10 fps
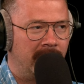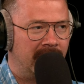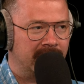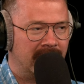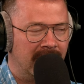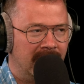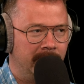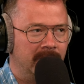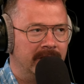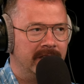amount of
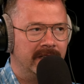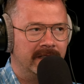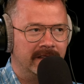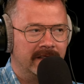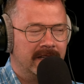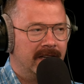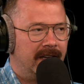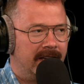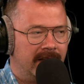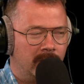time, leading,
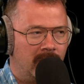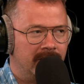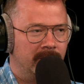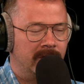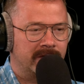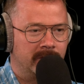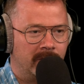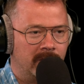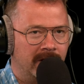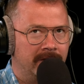again, one of the most
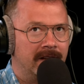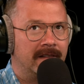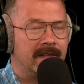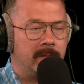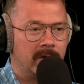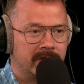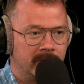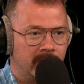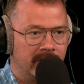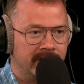important, if not the most
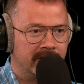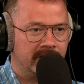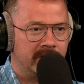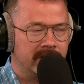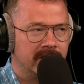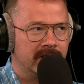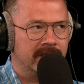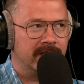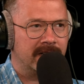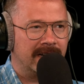important institutions yeah. in
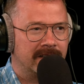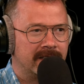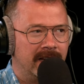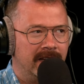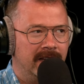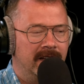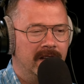the entire state.